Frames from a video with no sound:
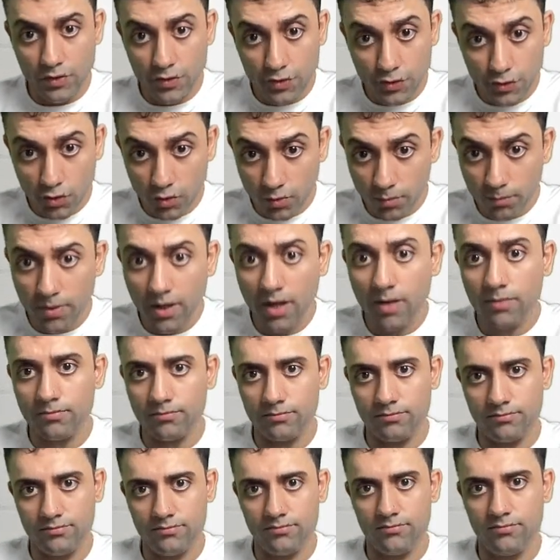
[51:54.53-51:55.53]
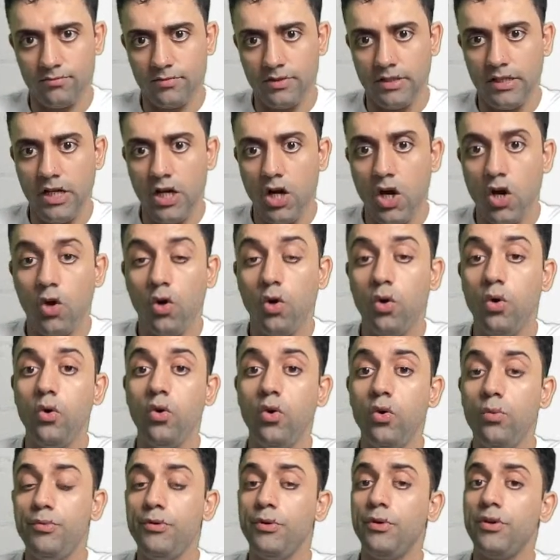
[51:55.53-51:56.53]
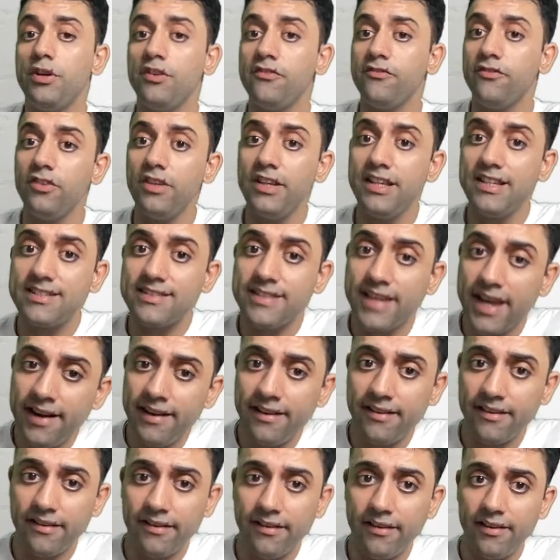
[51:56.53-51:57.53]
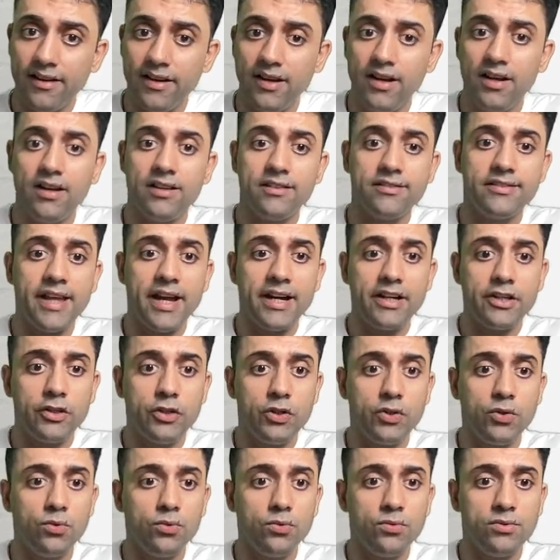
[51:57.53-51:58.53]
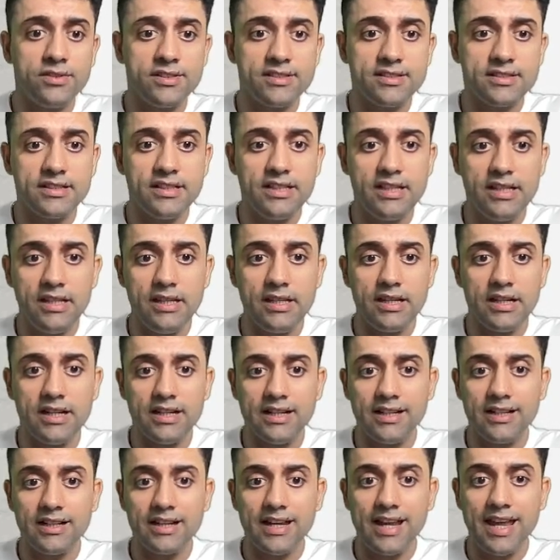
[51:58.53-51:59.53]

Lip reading: Shubham, who beautifully said that you see a